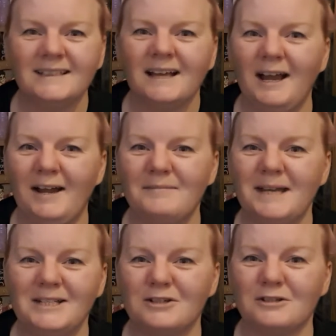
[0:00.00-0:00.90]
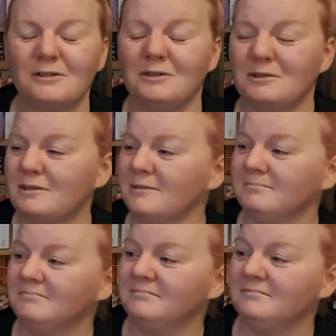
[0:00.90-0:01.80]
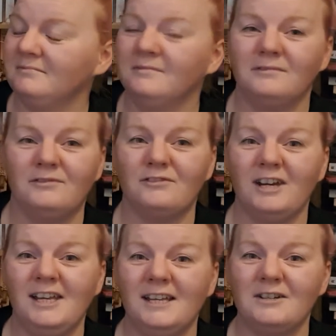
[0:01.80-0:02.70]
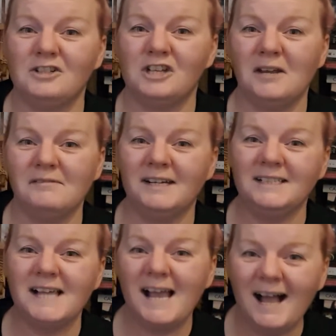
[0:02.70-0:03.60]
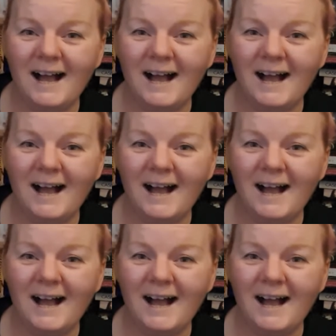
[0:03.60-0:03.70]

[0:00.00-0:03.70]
It just looks freaky as shit, really.